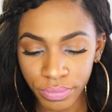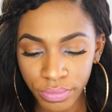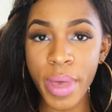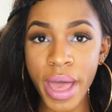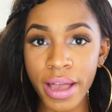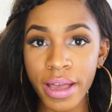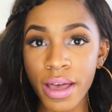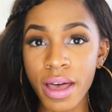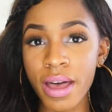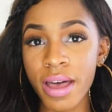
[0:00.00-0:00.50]

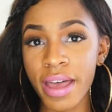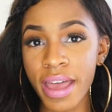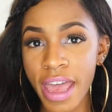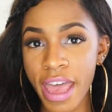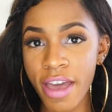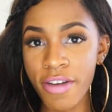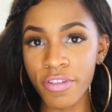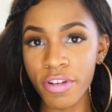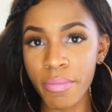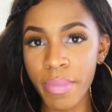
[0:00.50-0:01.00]
Becca
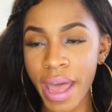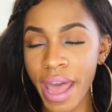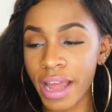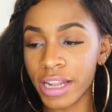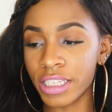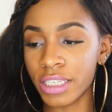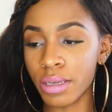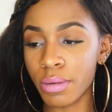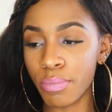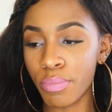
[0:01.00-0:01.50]

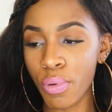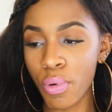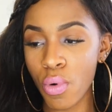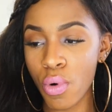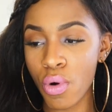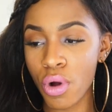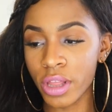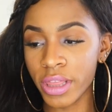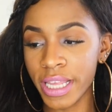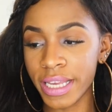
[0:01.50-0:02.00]
Ever-Matte
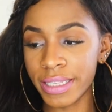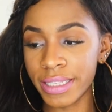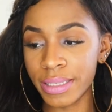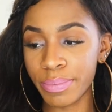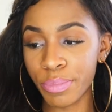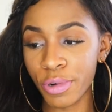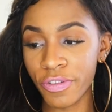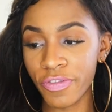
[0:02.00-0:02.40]
Poreless